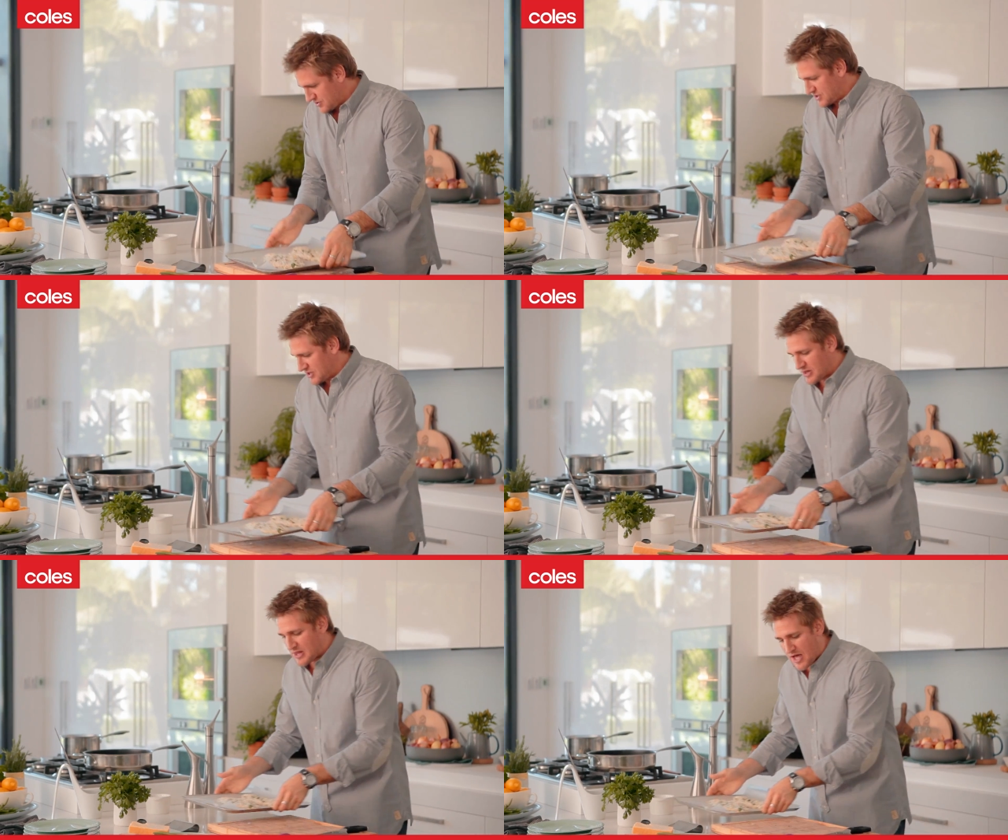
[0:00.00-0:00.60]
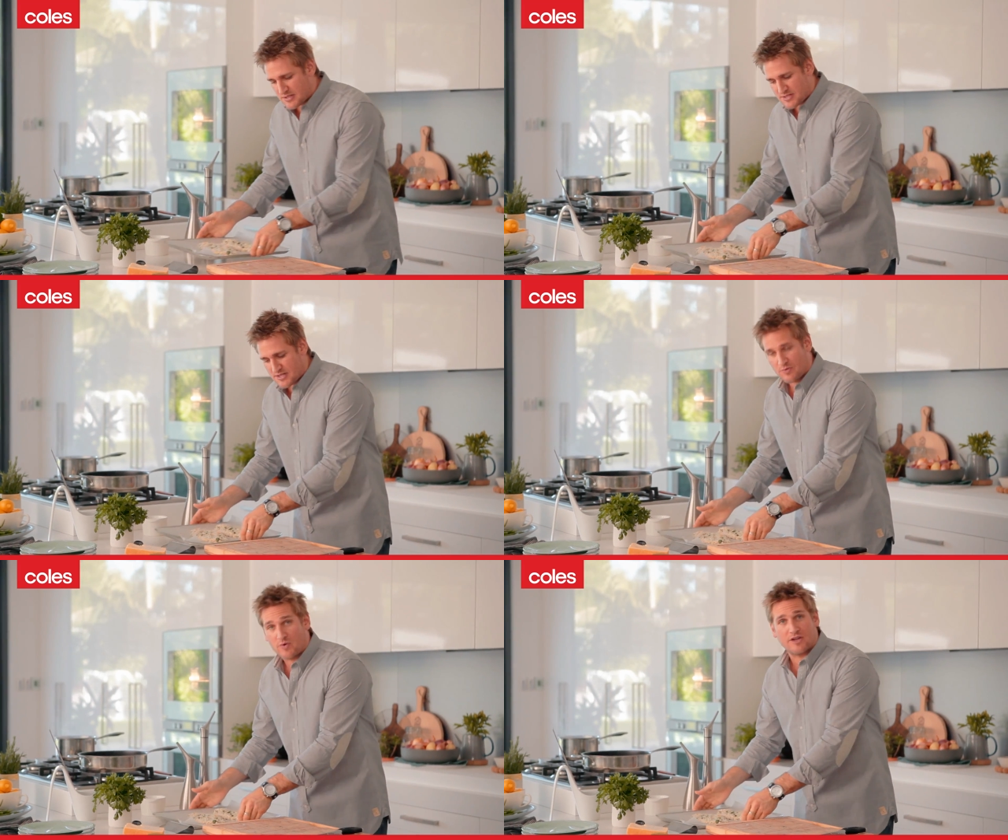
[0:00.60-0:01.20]
so the last thing
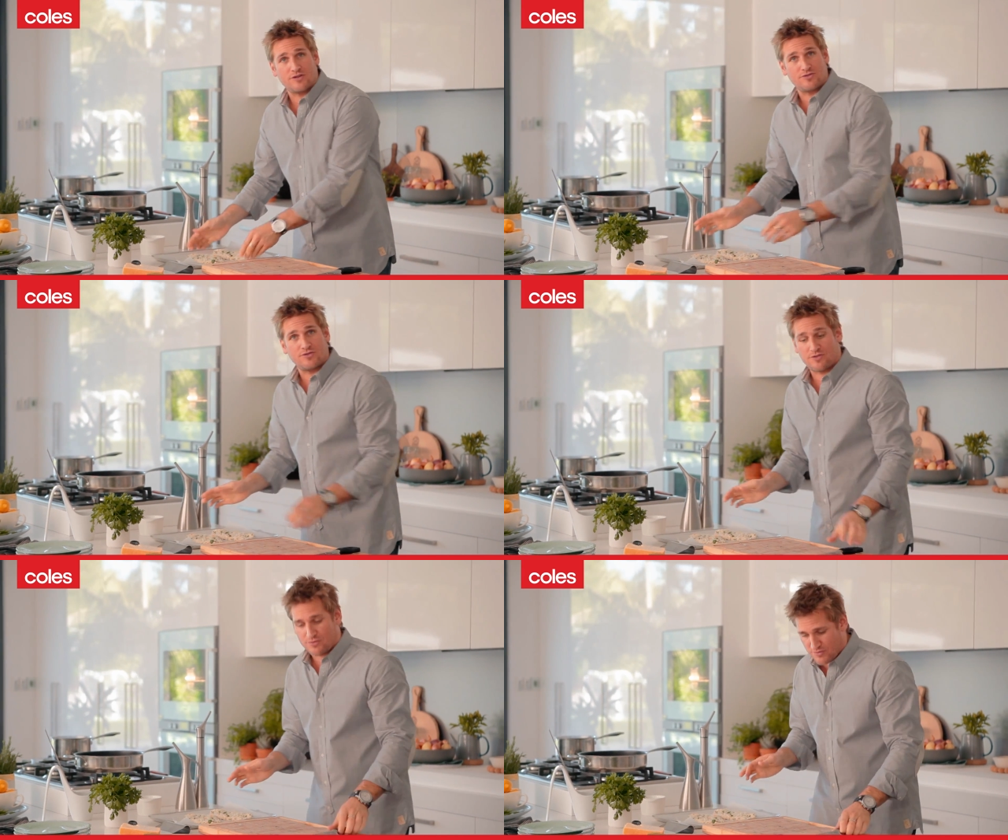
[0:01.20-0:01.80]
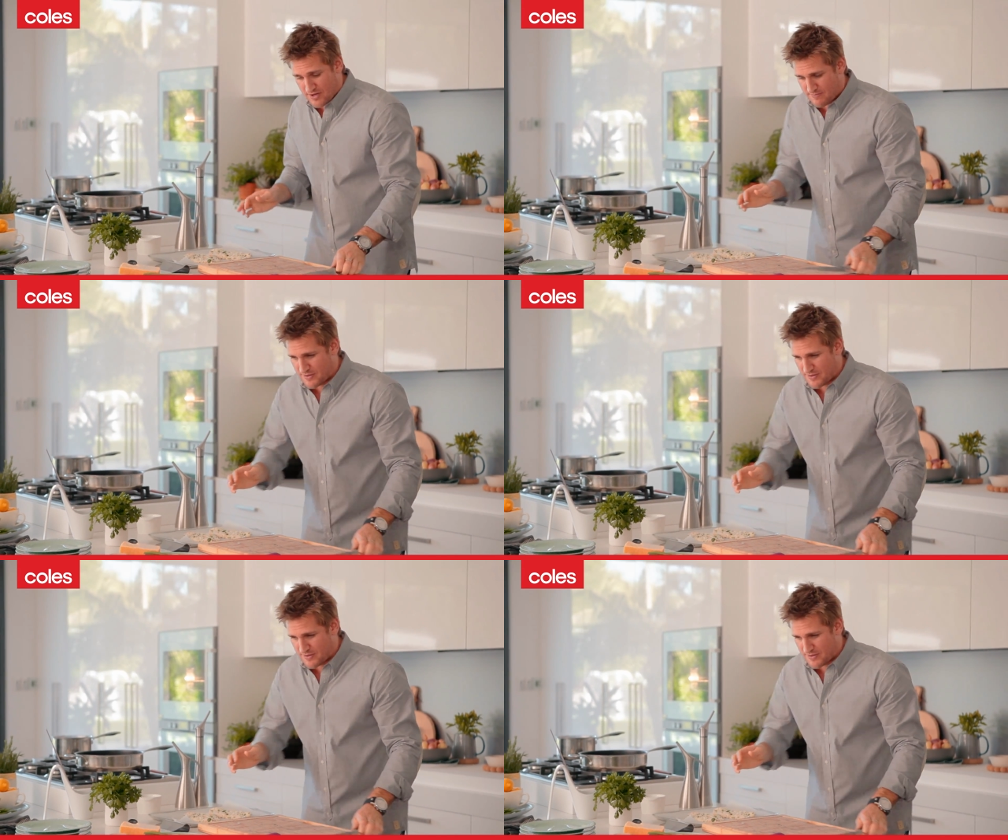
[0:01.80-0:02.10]
we're going to do to the green